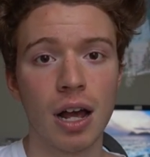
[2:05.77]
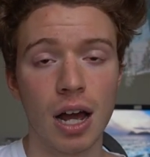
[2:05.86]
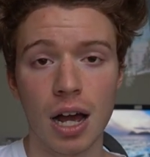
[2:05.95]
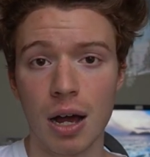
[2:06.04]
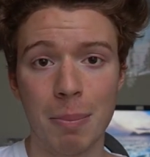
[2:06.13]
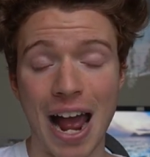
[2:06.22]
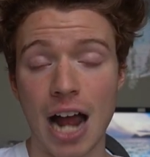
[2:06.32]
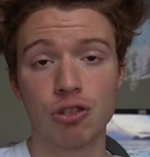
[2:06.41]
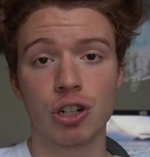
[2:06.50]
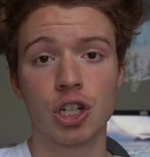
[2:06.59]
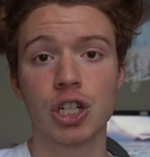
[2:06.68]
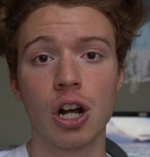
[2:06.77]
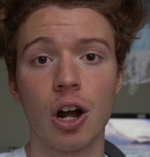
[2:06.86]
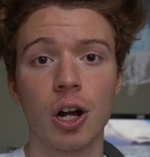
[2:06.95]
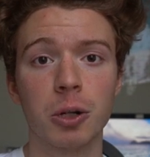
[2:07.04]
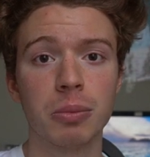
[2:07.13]
Patrick
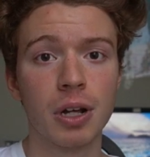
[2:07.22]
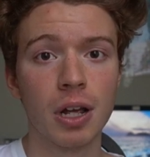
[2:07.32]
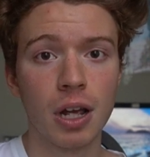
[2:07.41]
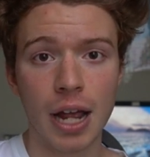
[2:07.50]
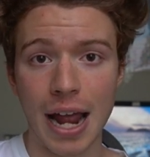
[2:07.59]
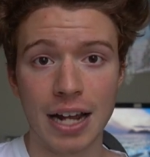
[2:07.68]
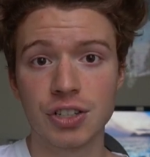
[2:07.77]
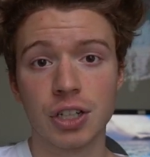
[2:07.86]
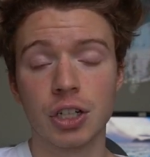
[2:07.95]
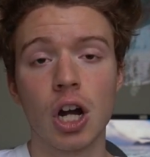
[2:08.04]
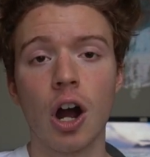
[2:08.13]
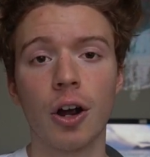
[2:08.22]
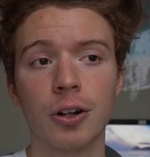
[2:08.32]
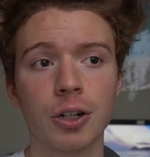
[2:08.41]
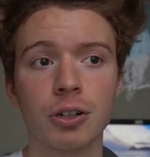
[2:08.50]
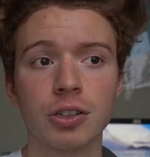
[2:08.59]
Sharp, Anson
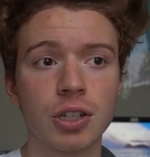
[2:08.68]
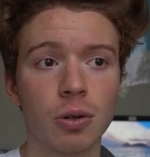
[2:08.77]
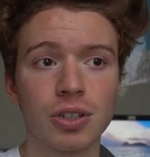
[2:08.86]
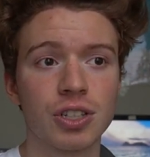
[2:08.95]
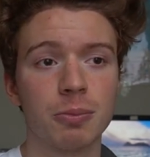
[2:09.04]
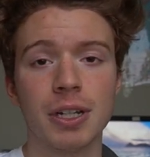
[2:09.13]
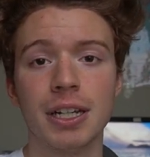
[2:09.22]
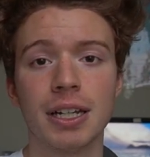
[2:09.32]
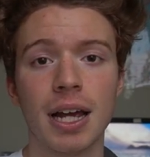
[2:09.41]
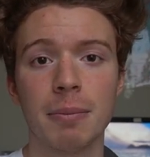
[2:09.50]
Carter, so to speak.